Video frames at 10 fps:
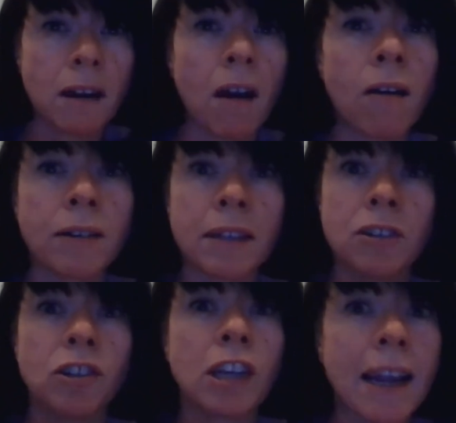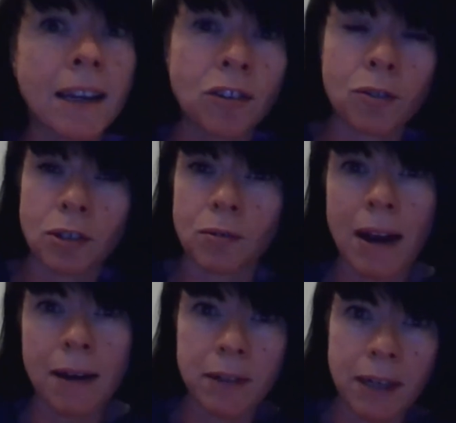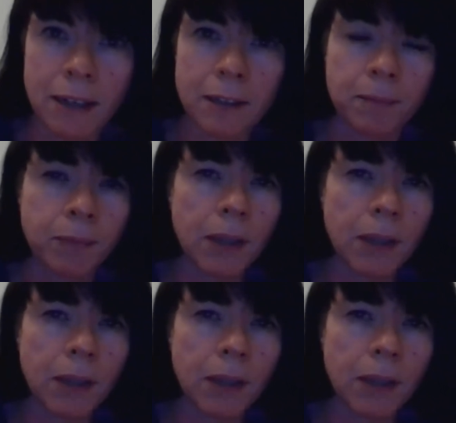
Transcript: dance and change your surroundings.